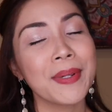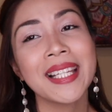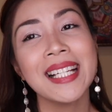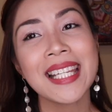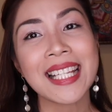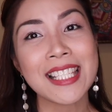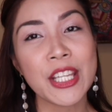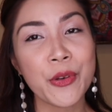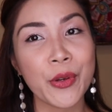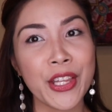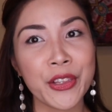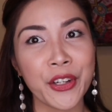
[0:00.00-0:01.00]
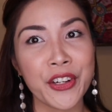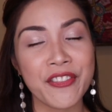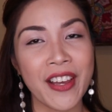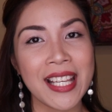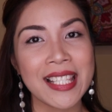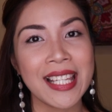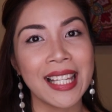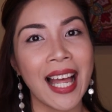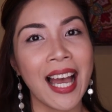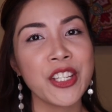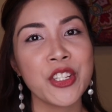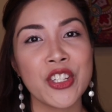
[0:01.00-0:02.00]
Madali kasi yung interface
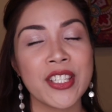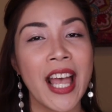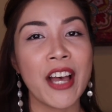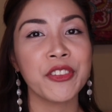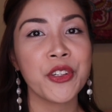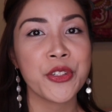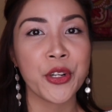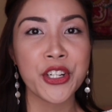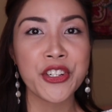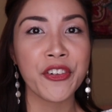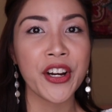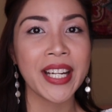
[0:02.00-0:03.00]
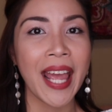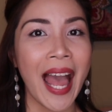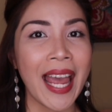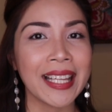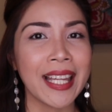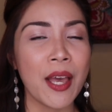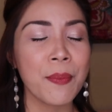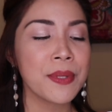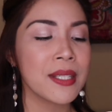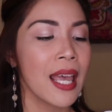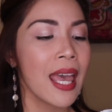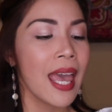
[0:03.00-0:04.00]
nila. You just have to search for the
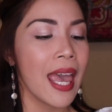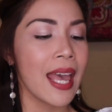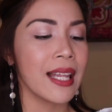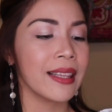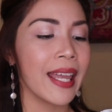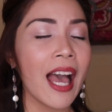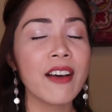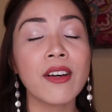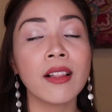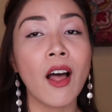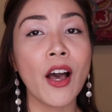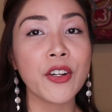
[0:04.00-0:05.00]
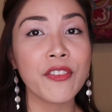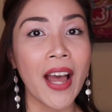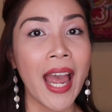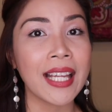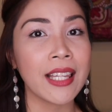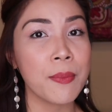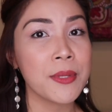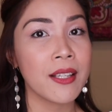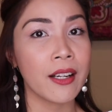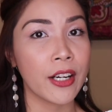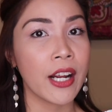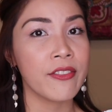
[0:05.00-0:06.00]
items. And they have a lot of items
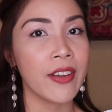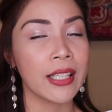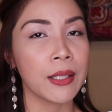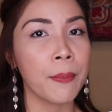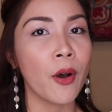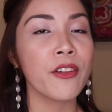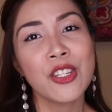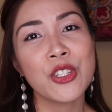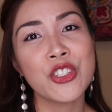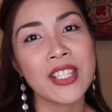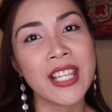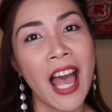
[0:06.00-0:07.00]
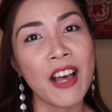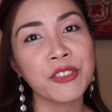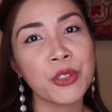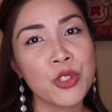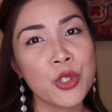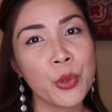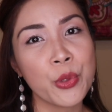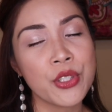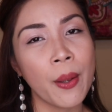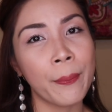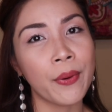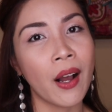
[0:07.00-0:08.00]
that are available. You just have to
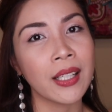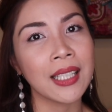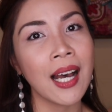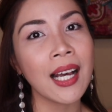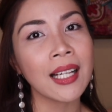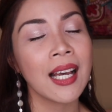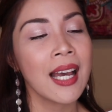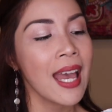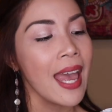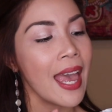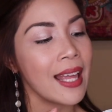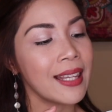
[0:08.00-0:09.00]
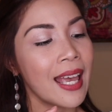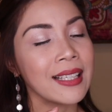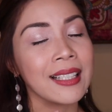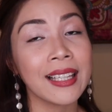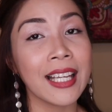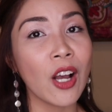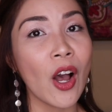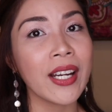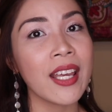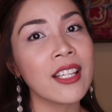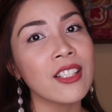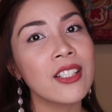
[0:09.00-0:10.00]
choose the product and then click
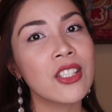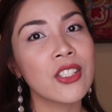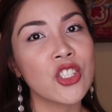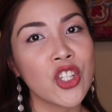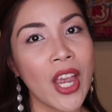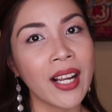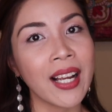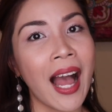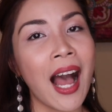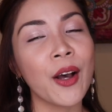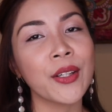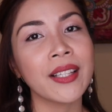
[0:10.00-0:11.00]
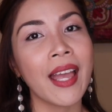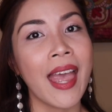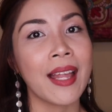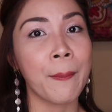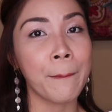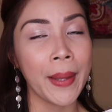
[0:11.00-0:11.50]
on it, check out, and